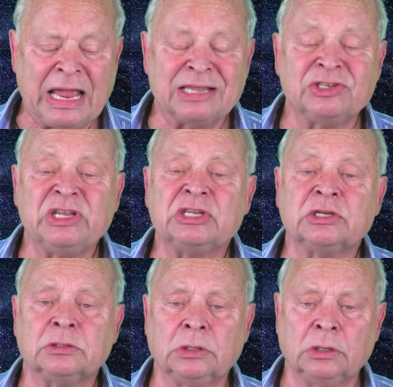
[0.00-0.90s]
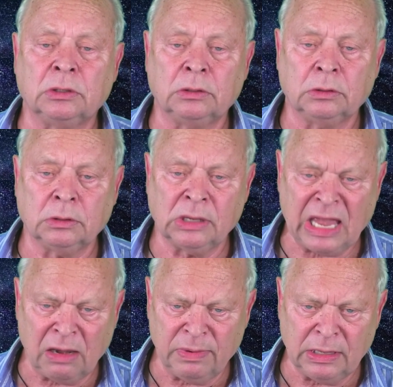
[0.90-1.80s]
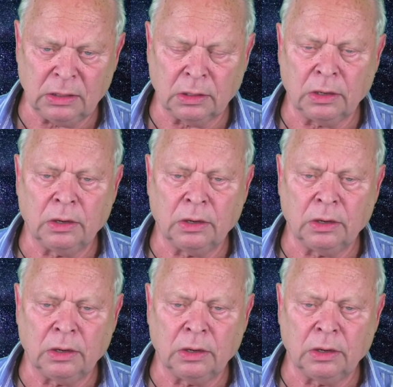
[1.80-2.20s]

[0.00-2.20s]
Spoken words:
as this can be